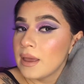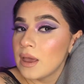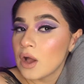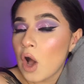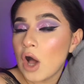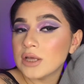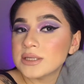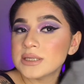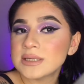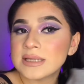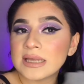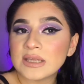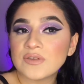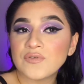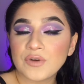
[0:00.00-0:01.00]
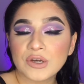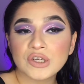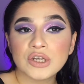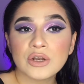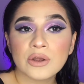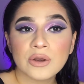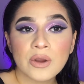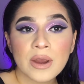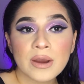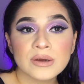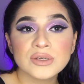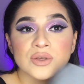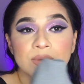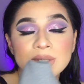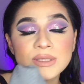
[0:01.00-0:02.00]
causes less friction on your hair,
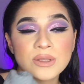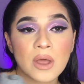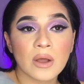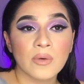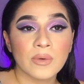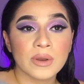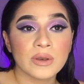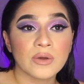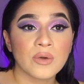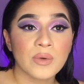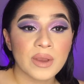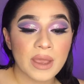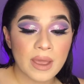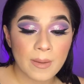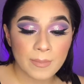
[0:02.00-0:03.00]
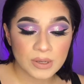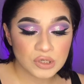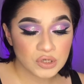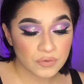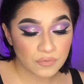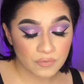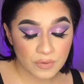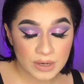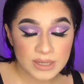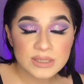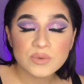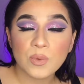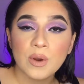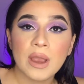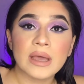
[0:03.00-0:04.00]
so it's not going to create a bunch of frizz.
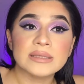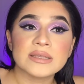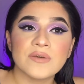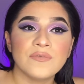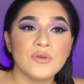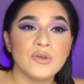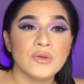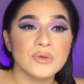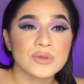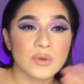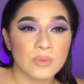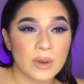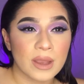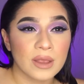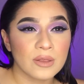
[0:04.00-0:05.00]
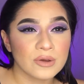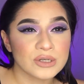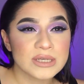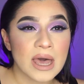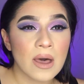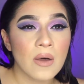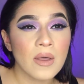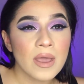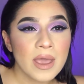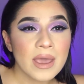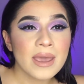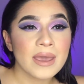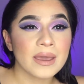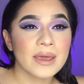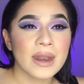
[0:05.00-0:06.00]
Whereas if you use a regular towel,
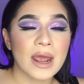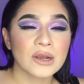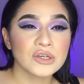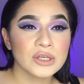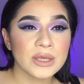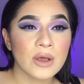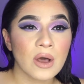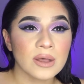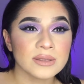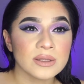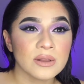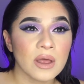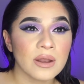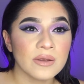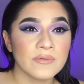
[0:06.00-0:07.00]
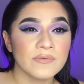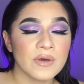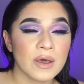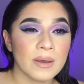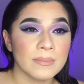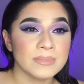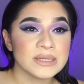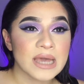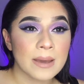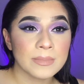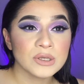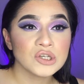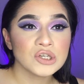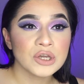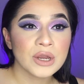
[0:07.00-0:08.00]
it could actually cause a lot of
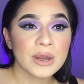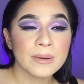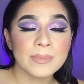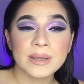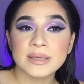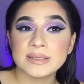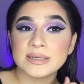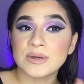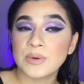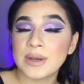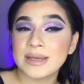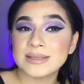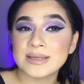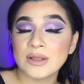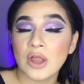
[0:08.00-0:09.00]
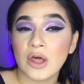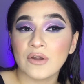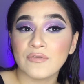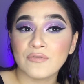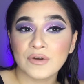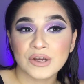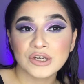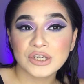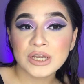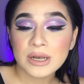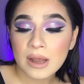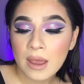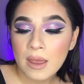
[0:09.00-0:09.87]
damage to your hair because it creates a lot of friction.